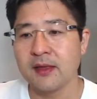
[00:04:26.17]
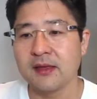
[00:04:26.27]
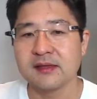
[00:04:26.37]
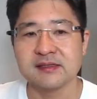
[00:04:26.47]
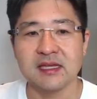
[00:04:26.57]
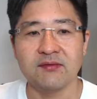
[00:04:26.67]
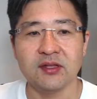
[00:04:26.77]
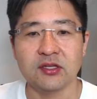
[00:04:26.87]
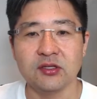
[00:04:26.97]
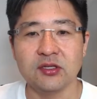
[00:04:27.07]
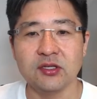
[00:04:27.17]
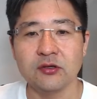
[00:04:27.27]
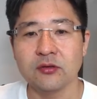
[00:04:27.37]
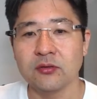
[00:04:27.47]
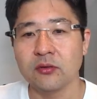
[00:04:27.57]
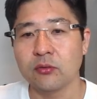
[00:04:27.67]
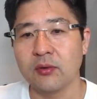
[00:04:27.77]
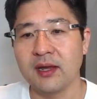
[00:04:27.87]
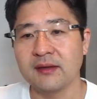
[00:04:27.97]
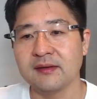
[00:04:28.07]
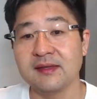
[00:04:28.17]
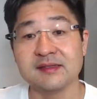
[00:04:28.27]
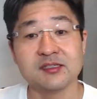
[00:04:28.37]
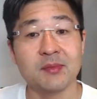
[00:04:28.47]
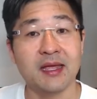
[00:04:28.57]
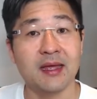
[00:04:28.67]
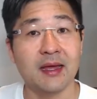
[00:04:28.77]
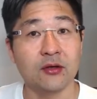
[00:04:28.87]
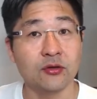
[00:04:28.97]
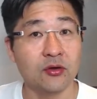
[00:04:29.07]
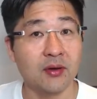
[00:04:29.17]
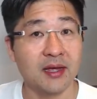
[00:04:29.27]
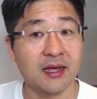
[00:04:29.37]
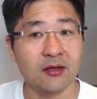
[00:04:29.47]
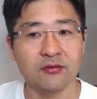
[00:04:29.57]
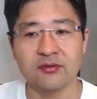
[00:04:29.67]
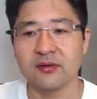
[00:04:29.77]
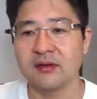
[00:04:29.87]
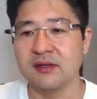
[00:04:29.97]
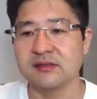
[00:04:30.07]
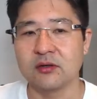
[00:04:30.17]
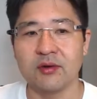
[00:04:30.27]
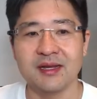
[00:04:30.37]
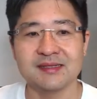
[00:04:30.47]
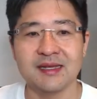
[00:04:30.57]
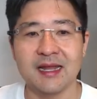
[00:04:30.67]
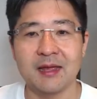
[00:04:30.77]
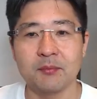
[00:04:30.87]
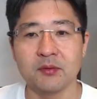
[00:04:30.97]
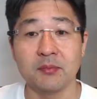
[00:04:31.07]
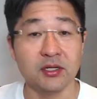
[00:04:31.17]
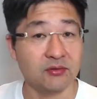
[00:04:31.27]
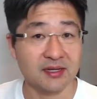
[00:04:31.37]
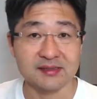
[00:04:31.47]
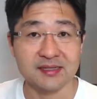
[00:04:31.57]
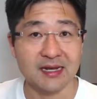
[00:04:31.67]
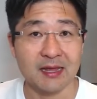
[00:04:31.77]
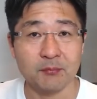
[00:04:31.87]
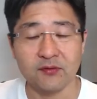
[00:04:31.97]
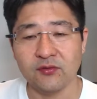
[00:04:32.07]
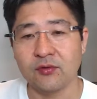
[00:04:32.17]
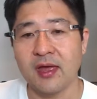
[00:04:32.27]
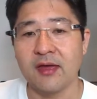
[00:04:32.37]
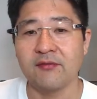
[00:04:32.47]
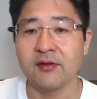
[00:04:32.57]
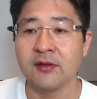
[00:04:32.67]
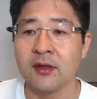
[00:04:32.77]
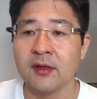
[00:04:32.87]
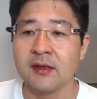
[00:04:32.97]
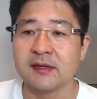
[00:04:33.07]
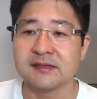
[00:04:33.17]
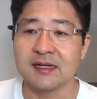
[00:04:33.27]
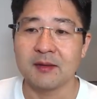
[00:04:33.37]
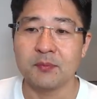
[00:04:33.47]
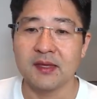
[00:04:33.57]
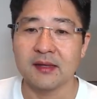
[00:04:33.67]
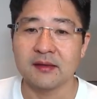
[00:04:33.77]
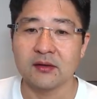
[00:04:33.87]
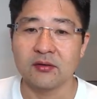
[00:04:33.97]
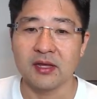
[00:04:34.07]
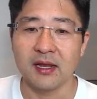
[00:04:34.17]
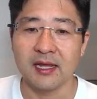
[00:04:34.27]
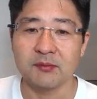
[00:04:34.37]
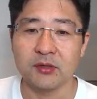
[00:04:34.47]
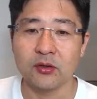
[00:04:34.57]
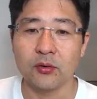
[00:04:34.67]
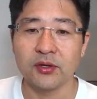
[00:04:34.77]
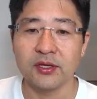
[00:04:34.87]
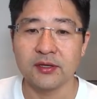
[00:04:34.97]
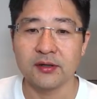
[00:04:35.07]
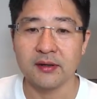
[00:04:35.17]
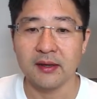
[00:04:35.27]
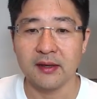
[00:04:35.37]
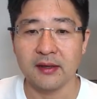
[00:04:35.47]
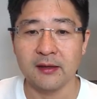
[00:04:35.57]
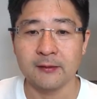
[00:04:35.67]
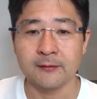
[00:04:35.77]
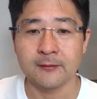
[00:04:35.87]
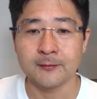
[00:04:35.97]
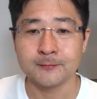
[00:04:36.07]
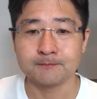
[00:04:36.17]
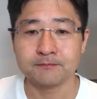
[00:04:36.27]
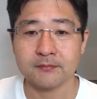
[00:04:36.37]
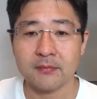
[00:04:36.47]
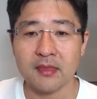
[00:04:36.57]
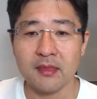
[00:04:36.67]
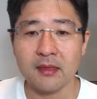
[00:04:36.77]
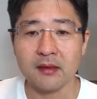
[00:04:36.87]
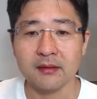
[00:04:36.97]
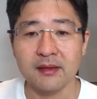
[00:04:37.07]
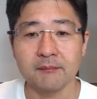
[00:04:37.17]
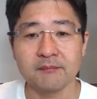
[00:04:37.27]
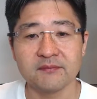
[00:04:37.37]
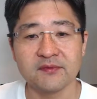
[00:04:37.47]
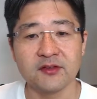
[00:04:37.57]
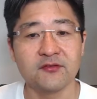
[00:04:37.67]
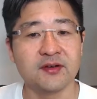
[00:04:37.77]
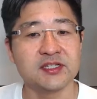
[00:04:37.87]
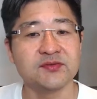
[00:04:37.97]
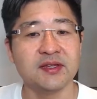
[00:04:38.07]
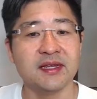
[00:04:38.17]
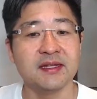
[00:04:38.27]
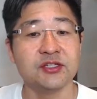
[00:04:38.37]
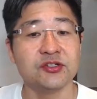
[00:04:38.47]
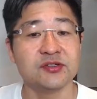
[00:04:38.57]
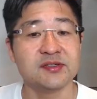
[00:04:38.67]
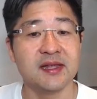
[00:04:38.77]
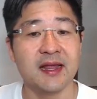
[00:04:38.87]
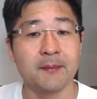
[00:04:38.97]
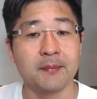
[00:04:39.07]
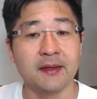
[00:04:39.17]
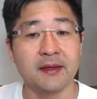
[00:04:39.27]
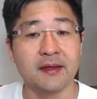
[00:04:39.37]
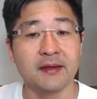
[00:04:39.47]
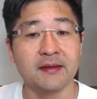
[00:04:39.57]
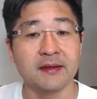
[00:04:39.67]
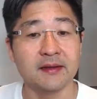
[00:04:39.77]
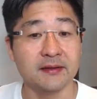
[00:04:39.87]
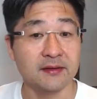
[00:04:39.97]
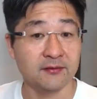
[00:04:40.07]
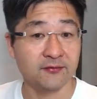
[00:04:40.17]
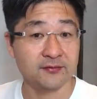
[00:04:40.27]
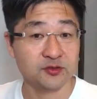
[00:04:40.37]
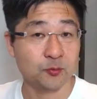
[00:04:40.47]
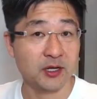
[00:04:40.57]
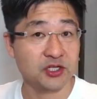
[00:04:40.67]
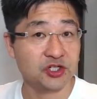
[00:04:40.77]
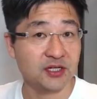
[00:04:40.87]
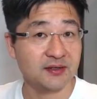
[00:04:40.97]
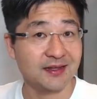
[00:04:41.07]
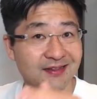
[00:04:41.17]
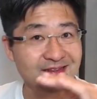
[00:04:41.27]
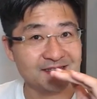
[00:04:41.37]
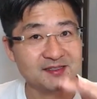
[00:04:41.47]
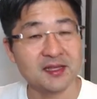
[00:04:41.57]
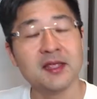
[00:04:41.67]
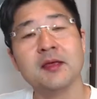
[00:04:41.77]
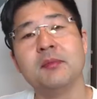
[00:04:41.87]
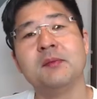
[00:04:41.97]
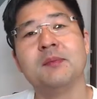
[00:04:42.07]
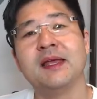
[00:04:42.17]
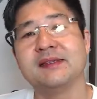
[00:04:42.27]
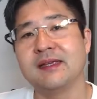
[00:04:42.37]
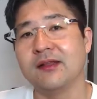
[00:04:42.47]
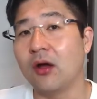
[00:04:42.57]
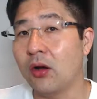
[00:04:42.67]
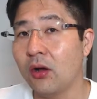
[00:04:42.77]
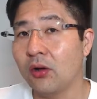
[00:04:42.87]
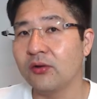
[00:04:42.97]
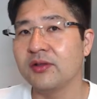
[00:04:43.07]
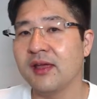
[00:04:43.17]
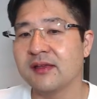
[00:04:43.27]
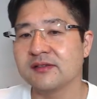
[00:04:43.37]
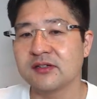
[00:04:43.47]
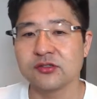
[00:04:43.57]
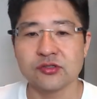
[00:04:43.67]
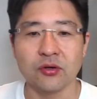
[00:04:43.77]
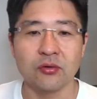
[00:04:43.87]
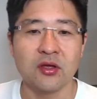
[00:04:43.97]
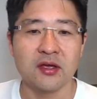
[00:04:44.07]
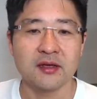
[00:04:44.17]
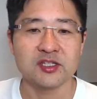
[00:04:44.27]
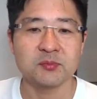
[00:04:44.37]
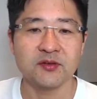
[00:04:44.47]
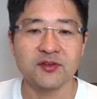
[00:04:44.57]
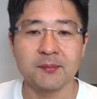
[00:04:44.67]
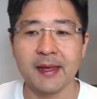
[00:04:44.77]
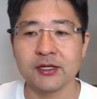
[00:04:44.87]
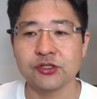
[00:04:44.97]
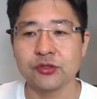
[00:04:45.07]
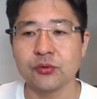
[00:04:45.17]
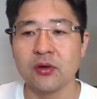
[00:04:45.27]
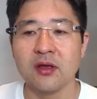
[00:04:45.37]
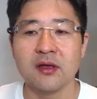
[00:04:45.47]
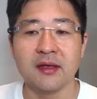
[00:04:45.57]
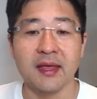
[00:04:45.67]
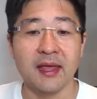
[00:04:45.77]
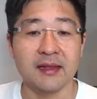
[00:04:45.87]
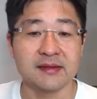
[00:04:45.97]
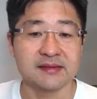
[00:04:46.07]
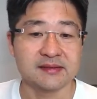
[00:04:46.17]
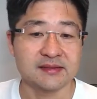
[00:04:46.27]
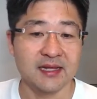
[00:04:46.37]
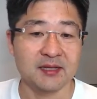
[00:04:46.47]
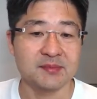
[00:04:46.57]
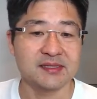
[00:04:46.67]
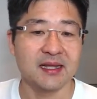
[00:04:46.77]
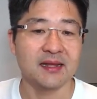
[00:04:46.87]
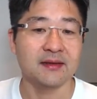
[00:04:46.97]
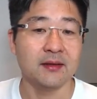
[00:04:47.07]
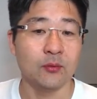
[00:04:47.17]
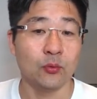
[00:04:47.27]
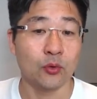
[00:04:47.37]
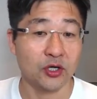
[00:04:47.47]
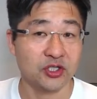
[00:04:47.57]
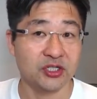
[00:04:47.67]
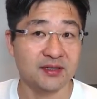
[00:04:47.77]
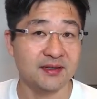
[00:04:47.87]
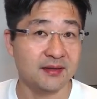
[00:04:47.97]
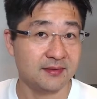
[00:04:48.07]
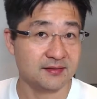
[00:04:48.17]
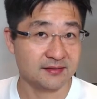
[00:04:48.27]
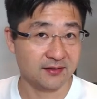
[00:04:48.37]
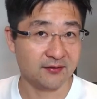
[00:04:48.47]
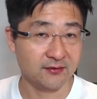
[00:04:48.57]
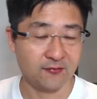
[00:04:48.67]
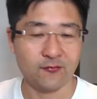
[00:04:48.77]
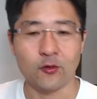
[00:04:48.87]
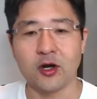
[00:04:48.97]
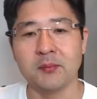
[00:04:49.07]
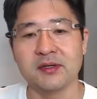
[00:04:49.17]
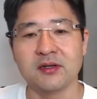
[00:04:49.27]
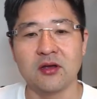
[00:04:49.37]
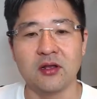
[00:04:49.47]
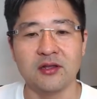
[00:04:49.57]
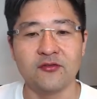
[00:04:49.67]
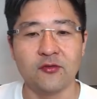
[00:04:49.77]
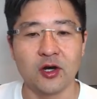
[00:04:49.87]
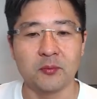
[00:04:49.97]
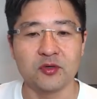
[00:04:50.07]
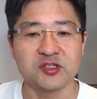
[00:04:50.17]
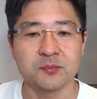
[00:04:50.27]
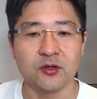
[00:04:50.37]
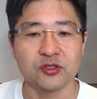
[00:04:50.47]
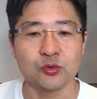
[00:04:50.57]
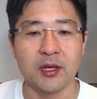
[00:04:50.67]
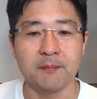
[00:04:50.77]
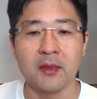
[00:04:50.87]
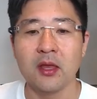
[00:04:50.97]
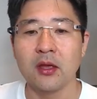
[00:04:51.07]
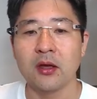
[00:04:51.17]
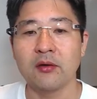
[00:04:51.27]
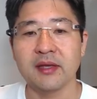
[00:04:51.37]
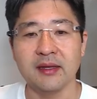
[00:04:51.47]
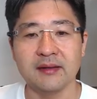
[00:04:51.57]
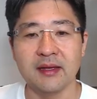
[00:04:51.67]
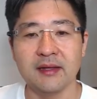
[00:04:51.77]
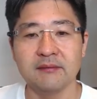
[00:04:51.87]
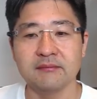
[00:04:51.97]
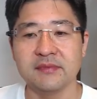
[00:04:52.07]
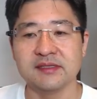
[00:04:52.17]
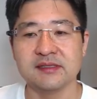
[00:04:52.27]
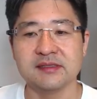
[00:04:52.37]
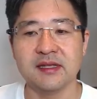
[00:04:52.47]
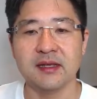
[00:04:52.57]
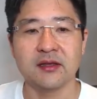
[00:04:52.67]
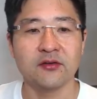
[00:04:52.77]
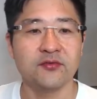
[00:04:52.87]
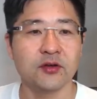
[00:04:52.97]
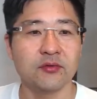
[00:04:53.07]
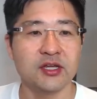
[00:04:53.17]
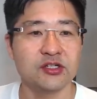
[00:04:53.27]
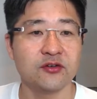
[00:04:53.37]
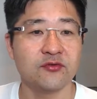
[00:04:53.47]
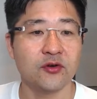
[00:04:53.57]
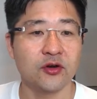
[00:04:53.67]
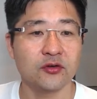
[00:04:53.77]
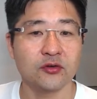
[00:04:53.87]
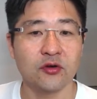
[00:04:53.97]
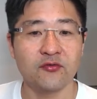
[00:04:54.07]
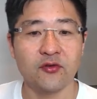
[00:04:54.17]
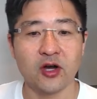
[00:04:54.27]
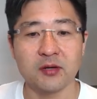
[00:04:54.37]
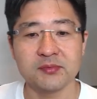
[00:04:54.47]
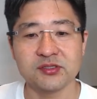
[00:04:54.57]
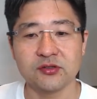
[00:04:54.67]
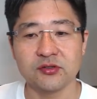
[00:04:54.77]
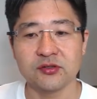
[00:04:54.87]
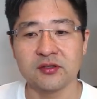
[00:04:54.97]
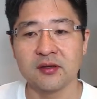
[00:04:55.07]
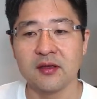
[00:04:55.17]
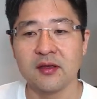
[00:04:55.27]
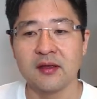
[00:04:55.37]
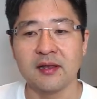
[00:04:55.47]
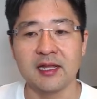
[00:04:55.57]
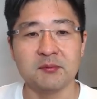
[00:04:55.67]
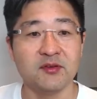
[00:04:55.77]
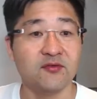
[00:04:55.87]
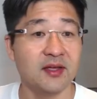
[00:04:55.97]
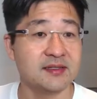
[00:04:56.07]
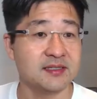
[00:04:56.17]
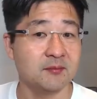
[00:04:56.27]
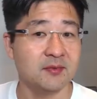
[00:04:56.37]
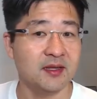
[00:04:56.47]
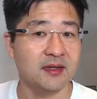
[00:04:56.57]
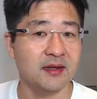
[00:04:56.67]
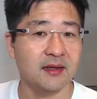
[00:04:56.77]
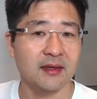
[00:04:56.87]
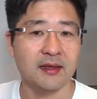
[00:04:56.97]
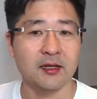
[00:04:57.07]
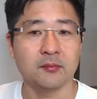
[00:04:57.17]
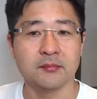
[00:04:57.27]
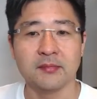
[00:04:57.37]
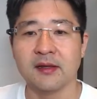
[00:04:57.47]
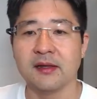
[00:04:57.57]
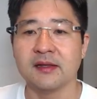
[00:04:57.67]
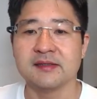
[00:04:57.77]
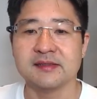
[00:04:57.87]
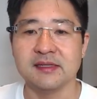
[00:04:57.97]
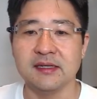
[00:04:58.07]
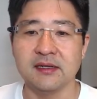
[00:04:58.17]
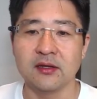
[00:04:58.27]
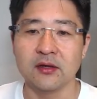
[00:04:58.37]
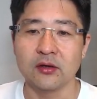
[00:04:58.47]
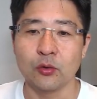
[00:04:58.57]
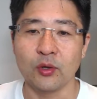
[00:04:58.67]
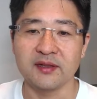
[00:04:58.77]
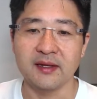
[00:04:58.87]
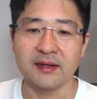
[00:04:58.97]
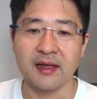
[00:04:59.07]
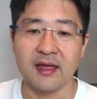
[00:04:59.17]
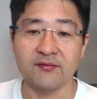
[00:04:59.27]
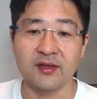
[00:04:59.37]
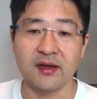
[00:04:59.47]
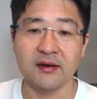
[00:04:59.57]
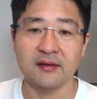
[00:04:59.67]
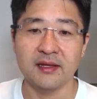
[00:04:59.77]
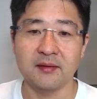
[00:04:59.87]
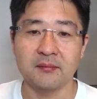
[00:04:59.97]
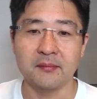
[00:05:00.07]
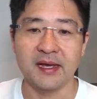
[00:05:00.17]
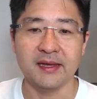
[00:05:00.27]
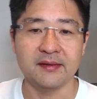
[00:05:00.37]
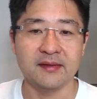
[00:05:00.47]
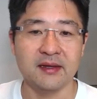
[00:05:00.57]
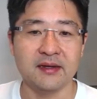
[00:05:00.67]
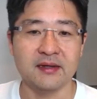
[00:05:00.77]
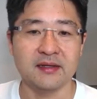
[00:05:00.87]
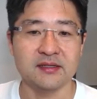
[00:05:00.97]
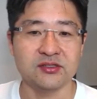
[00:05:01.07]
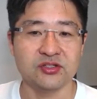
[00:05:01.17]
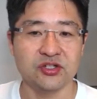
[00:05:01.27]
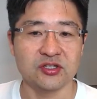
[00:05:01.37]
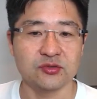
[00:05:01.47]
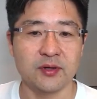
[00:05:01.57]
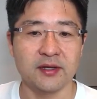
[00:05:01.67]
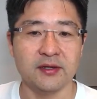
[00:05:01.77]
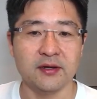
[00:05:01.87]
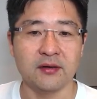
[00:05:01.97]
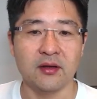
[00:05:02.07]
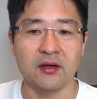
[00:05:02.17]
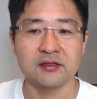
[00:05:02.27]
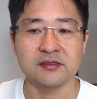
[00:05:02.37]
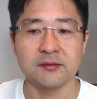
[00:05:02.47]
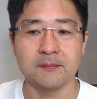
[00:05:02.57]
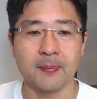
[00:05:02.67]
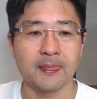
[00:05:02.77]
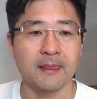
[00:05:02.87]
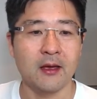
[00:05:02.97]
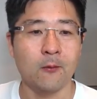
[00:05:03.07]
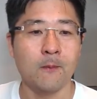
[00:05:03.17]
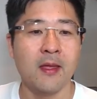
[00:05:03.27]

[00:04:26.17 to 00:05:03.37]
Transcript: Save and continue. Great. This is my Google account. It's already set up, but you can set up if you haven't set up yet. Okay, let me go here, and the first thing I need to set up the spreadsheet that is being placed all the answers. So customer feedback 2, and let me select the worksheet that is the form called form response 1. Okay, done. This is the configuration for Google Forms. Good. Let me fetch some data and see What data I have there? Yeah, my data is just right here. Awesome. Now